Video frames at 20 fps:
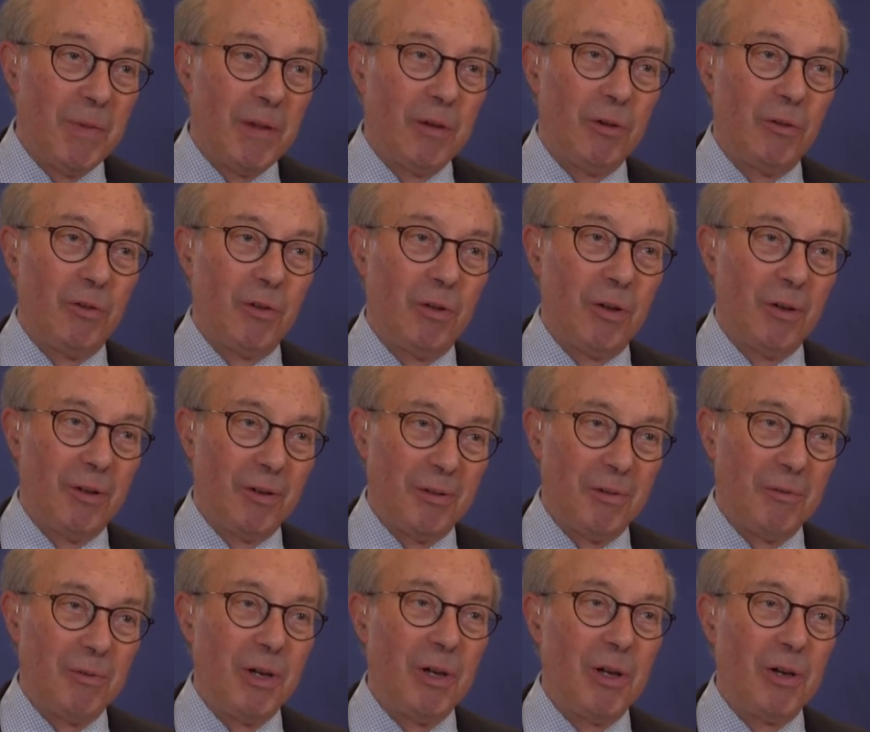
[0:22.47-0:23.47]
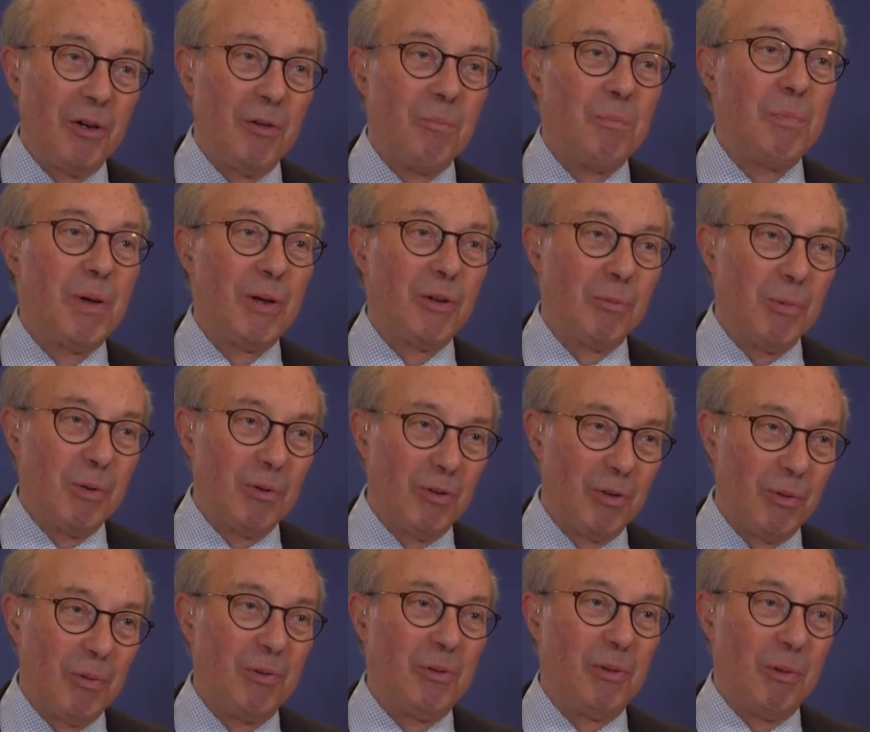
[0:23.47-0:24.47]
is uh, really an impediment
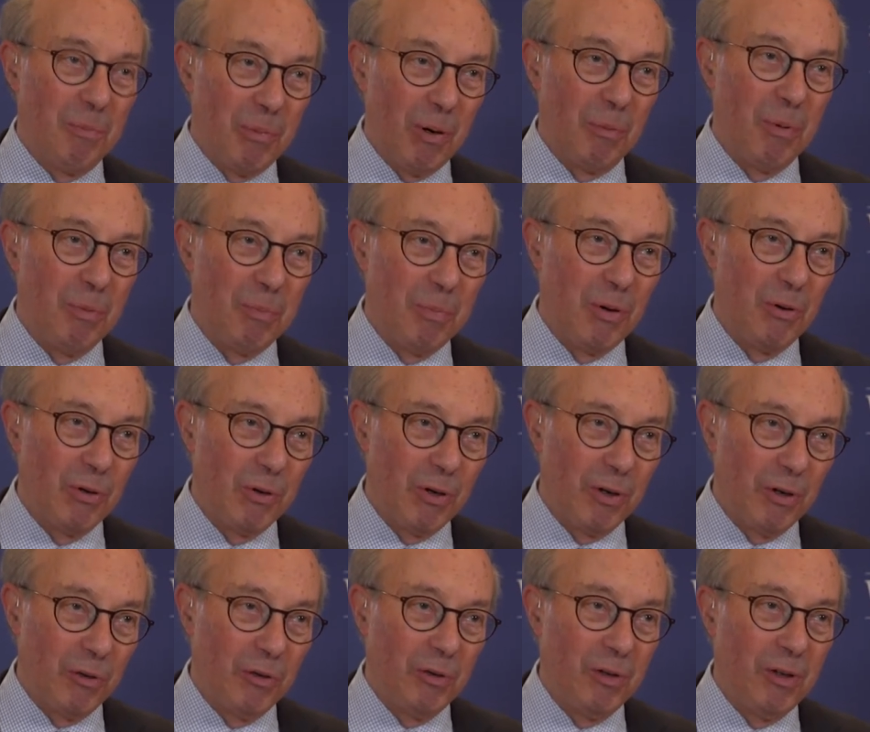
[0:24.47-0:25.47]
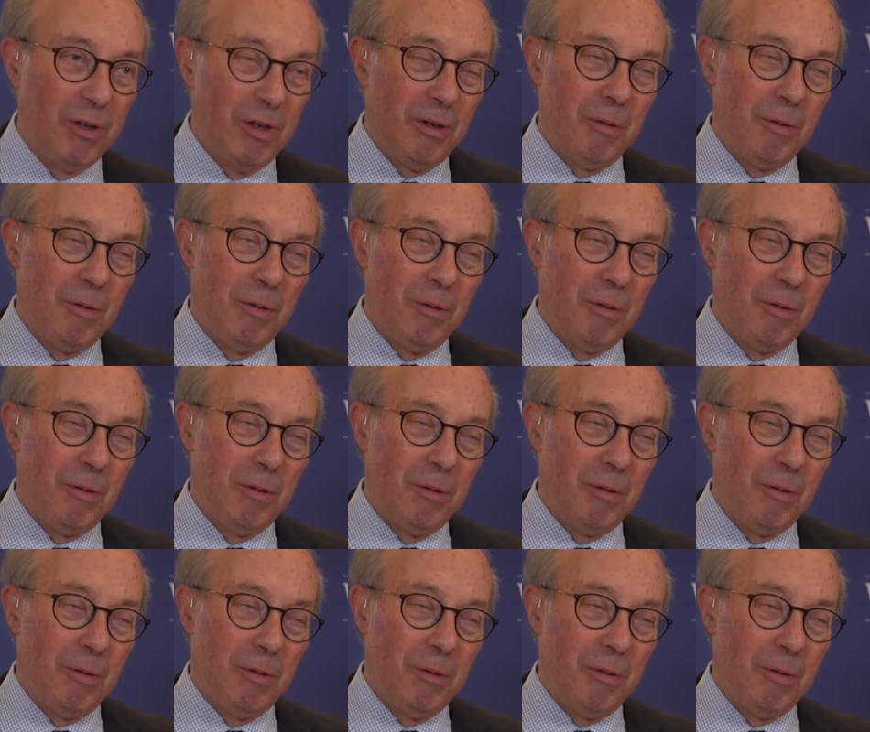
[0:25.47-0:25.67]
to, to, proper progress.